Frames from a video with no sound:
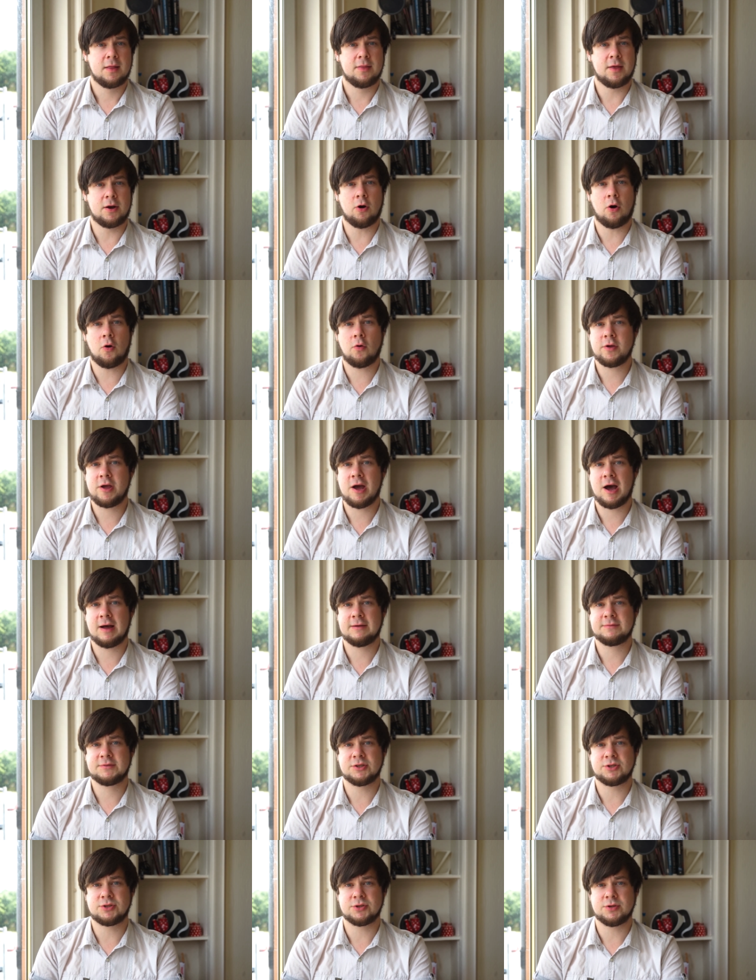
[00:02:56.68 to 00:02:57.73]
then all you
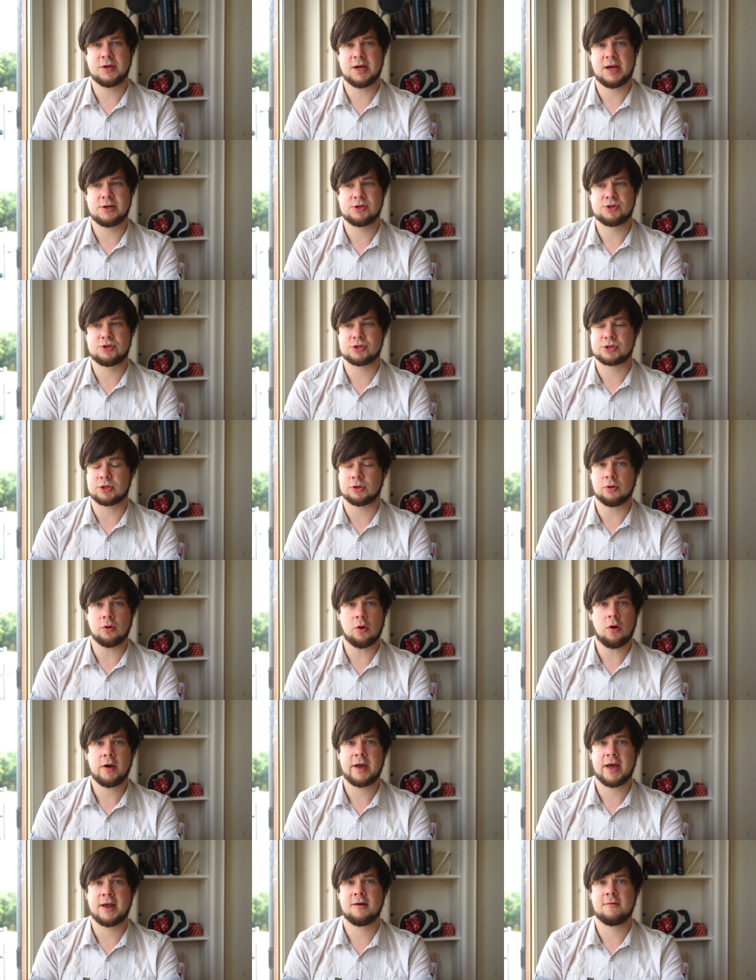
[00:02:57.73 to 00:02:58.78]
have to do is just
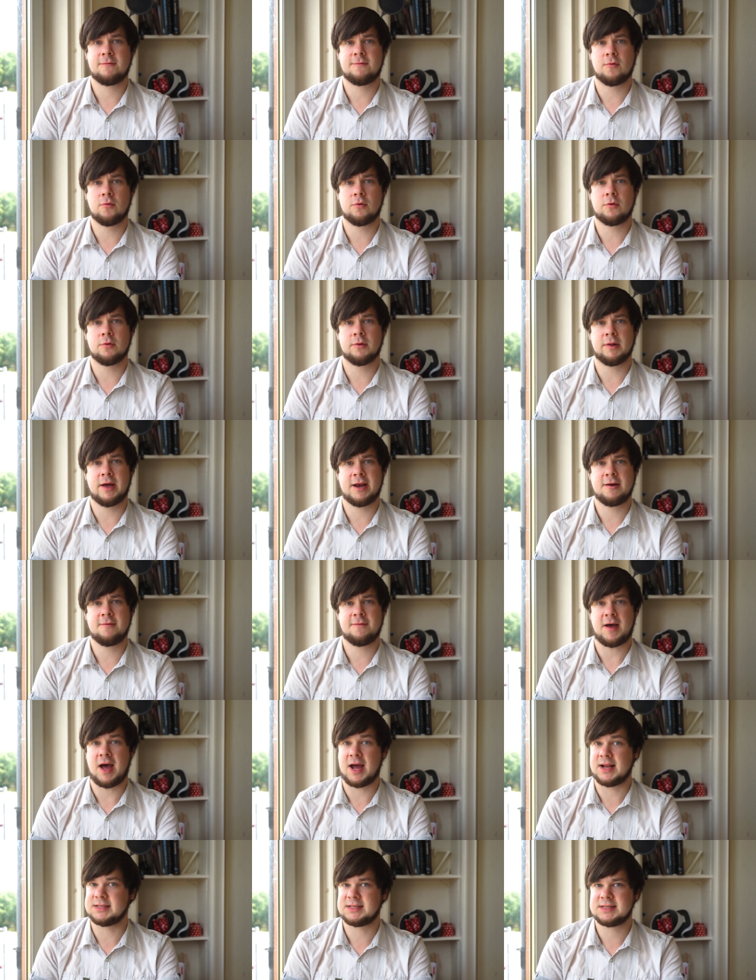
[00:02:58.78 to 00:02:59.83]
lock in a focal length
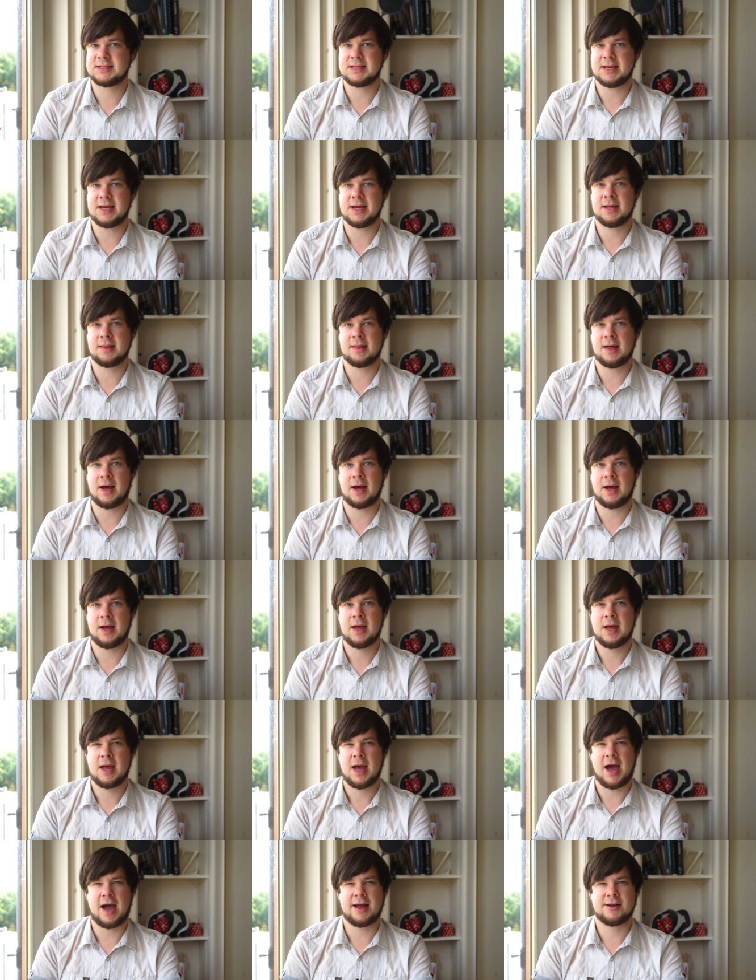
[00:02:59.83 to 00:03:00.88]
and stay at that,
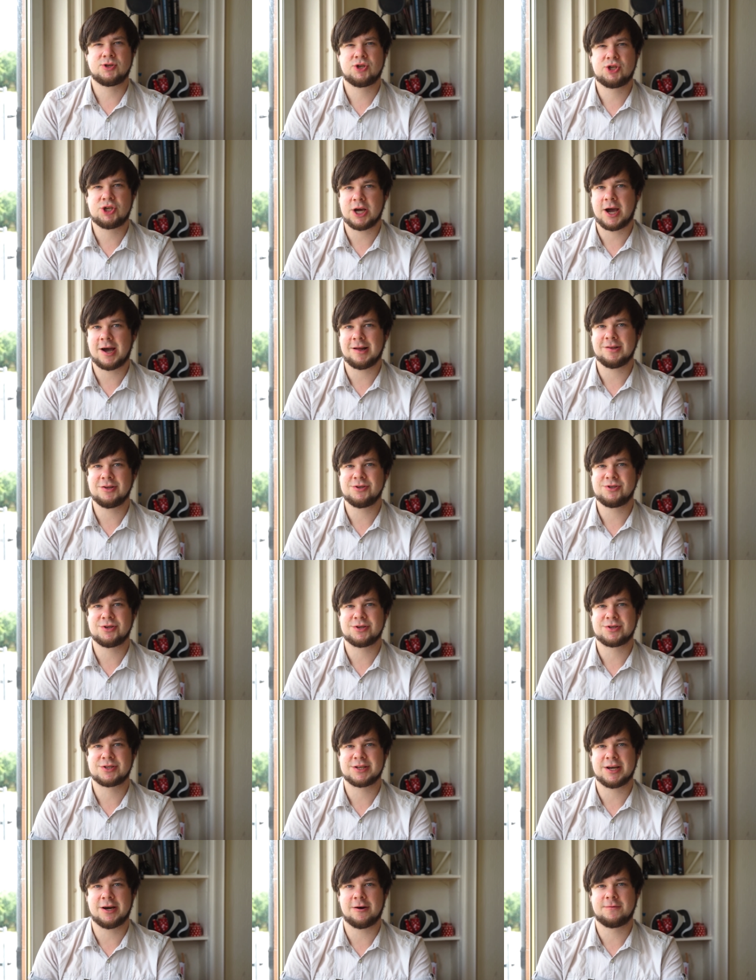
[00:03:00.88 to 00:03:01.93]
and challenge
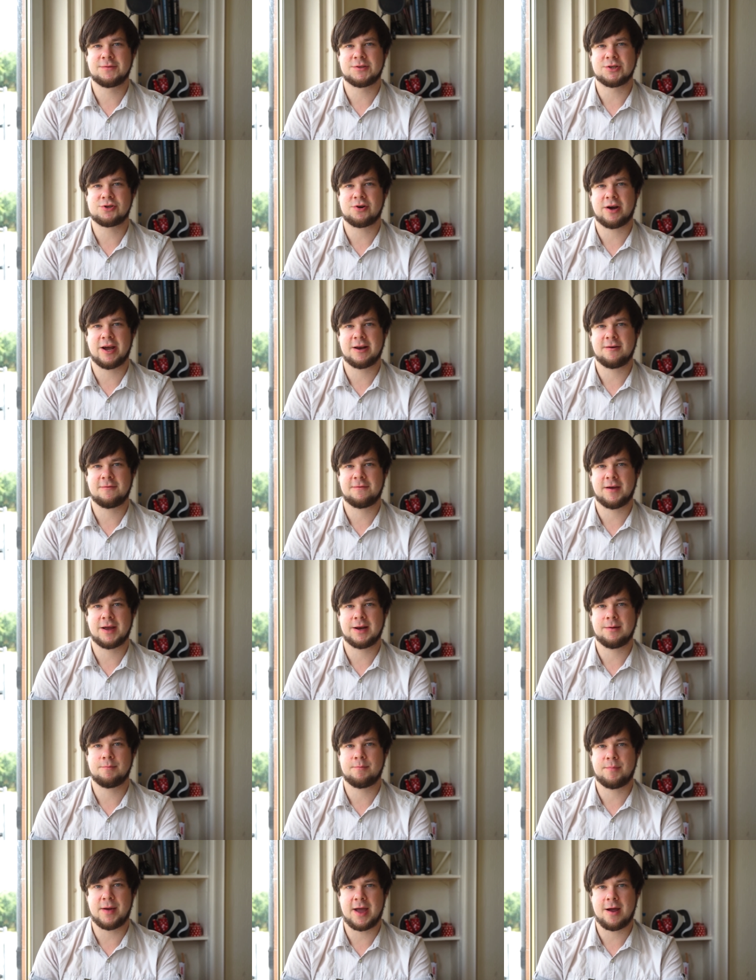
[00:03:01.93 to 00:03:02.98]
yourself to try and
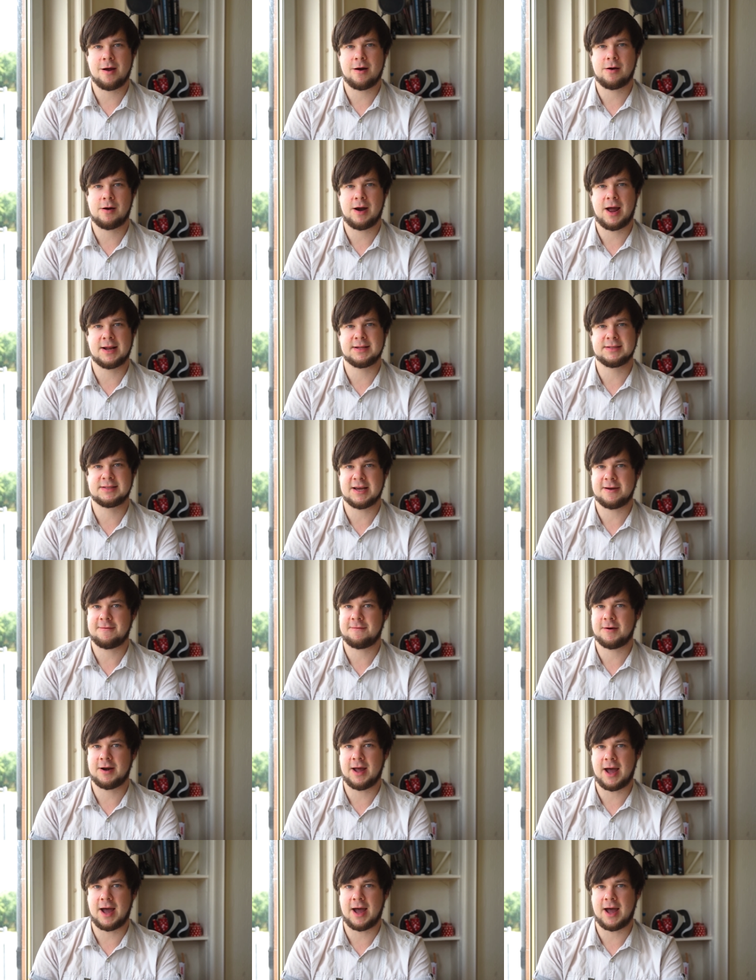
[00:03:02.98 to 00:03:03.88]
find better and different